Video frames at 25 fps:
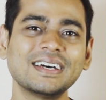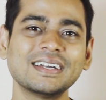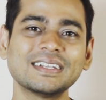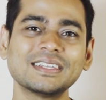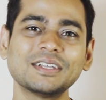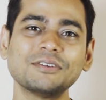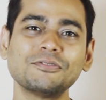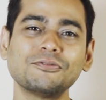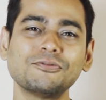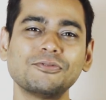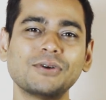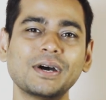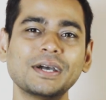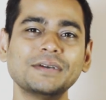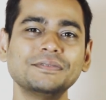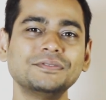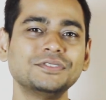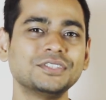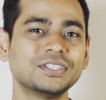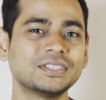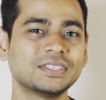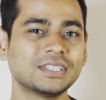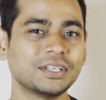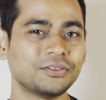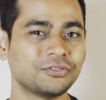are the
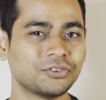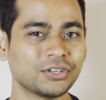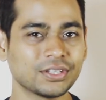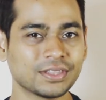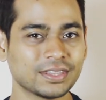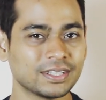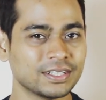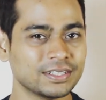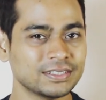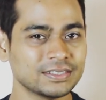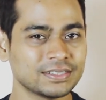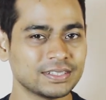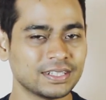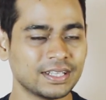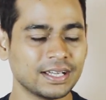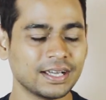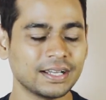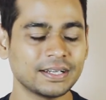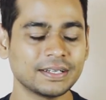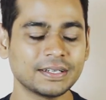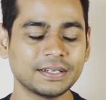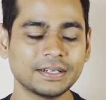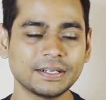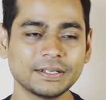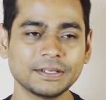five chitta vrittis,
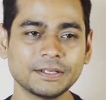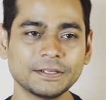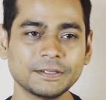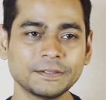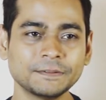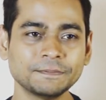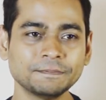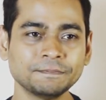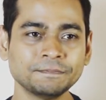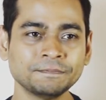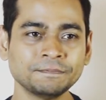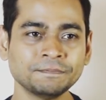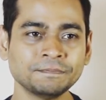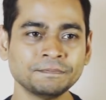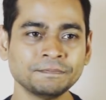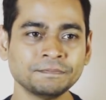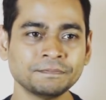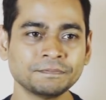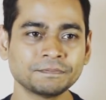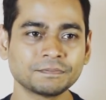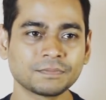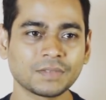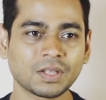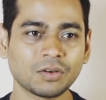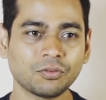that
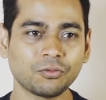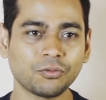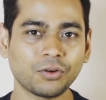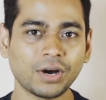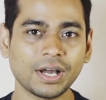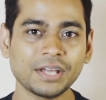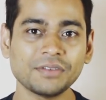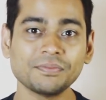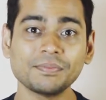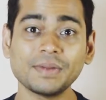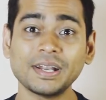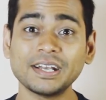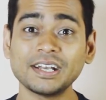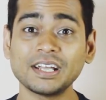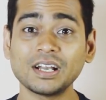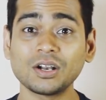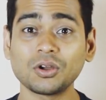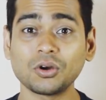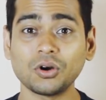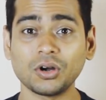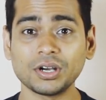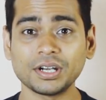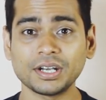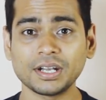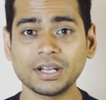five mental
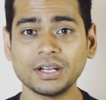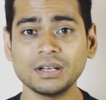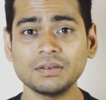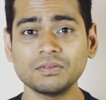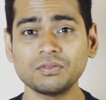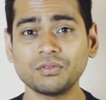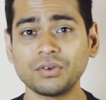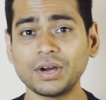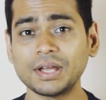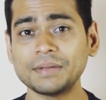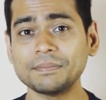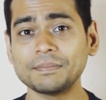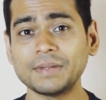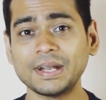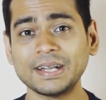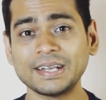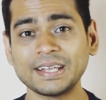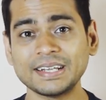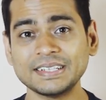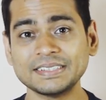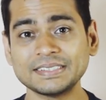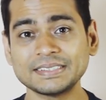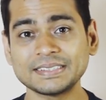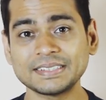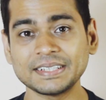content, five
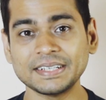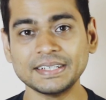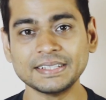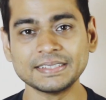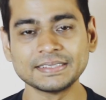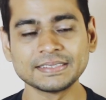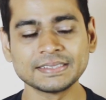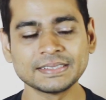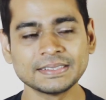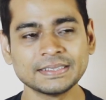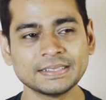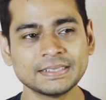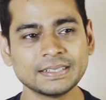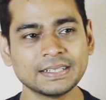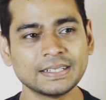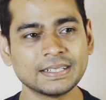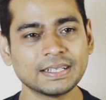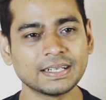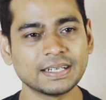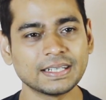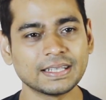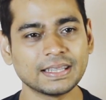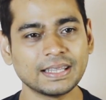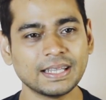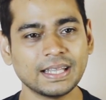mental states,
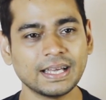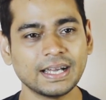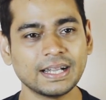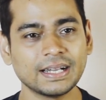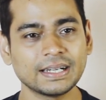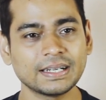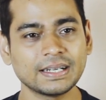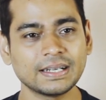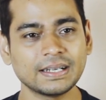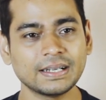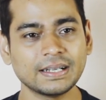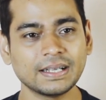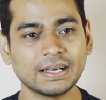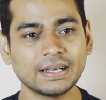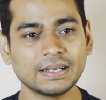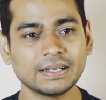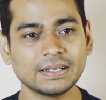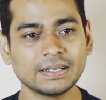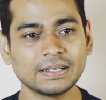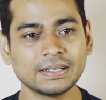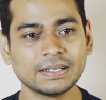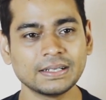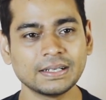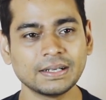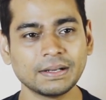that
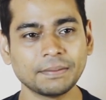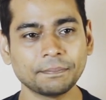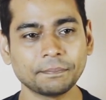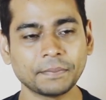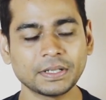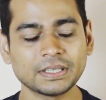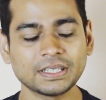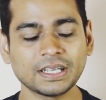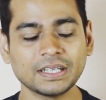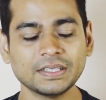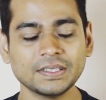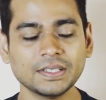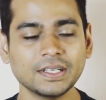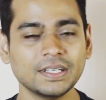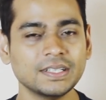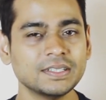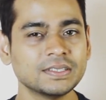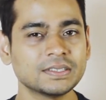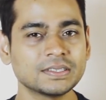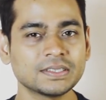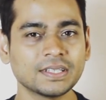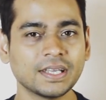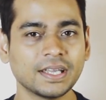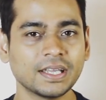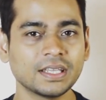Patanjali
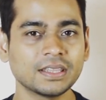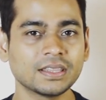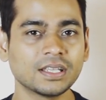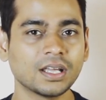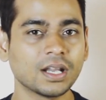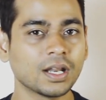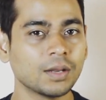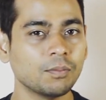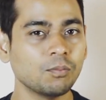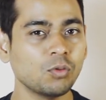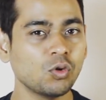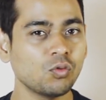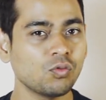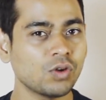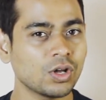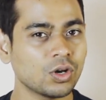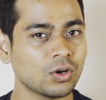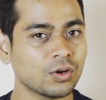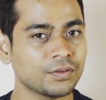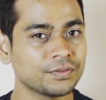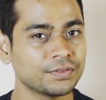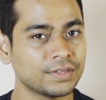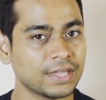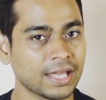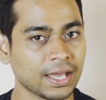is saying the
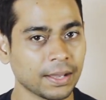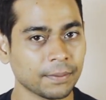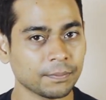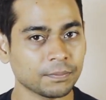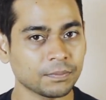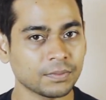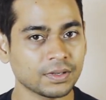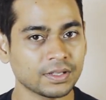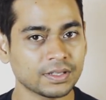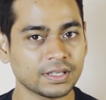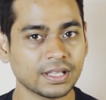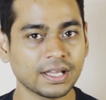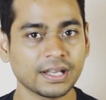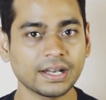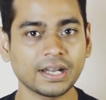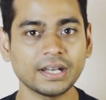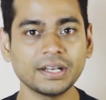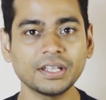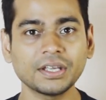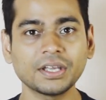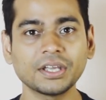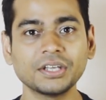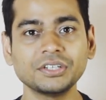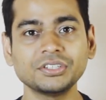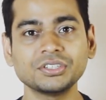removal of them, the
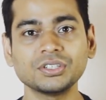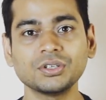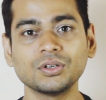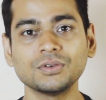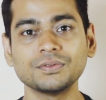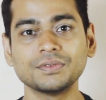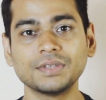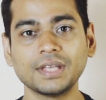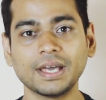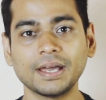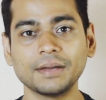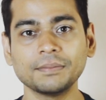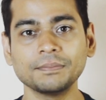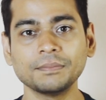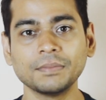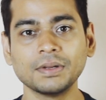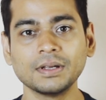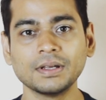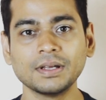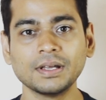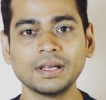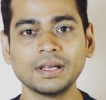eradication of them,